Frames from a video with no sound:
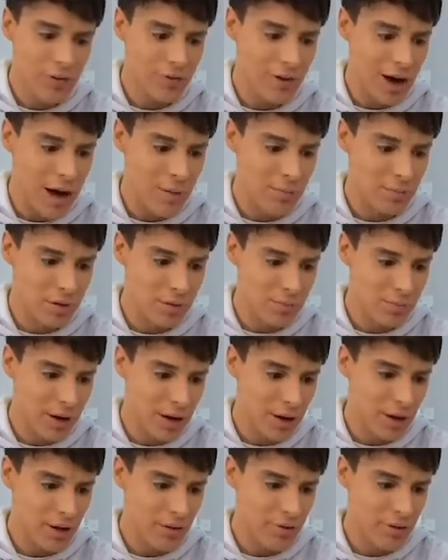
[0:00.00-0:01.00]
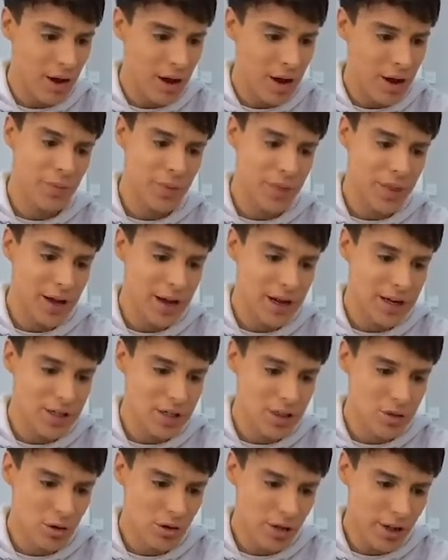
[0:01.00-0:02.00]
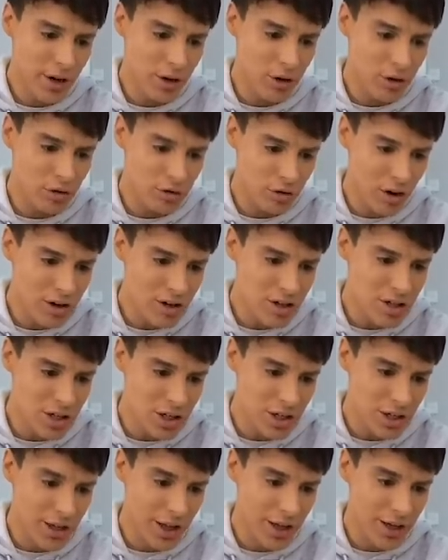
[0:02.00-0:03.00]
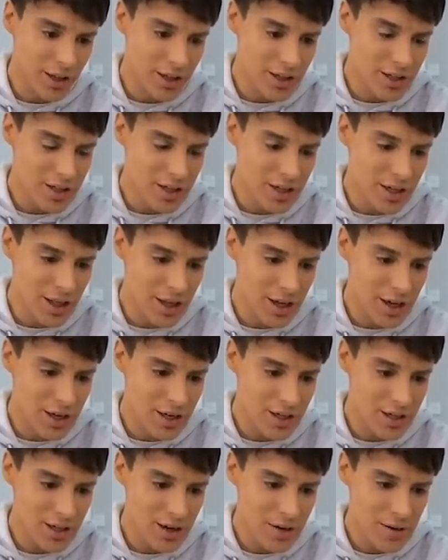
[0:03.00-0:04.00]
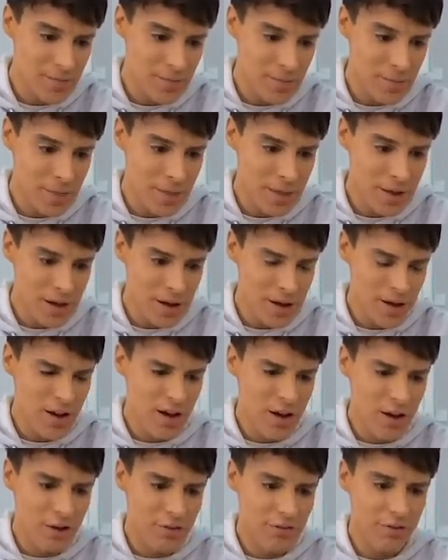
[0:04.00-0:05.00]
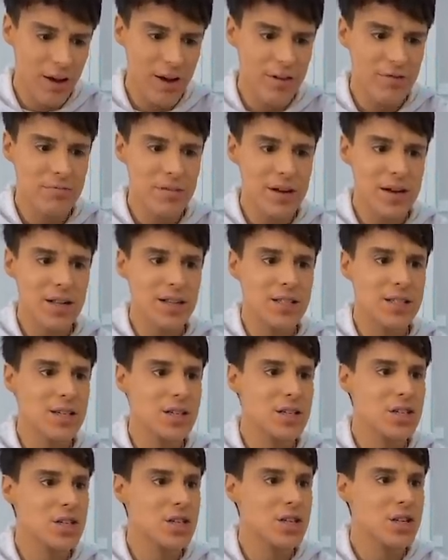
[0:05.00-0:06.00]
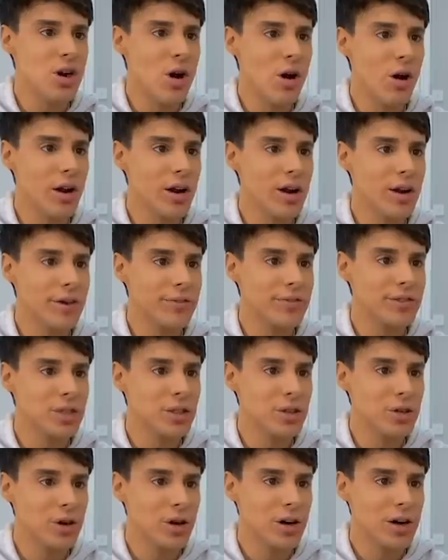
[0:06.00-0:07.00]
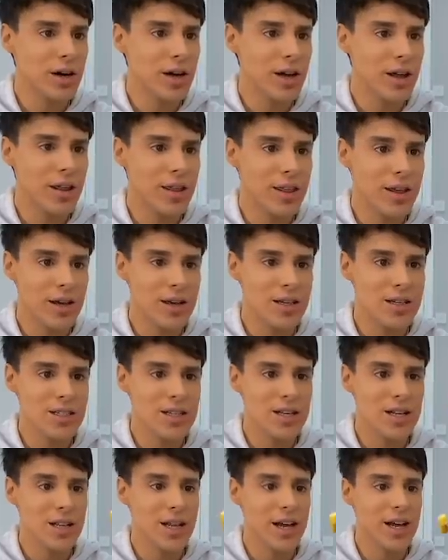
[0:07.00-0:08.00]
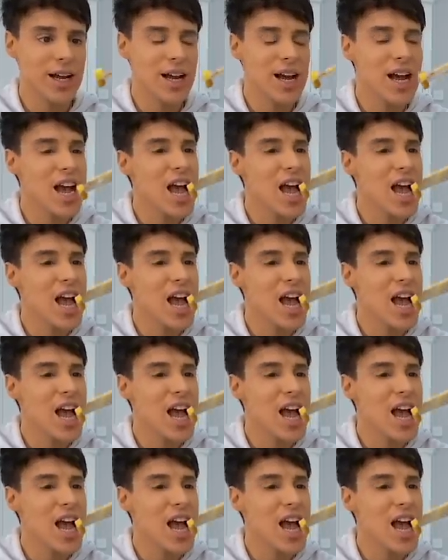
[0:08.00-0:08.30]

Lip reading: of apple pie they've had. It's not like crunchy, like listen to this. 5 minutes is not enough to cook this, like,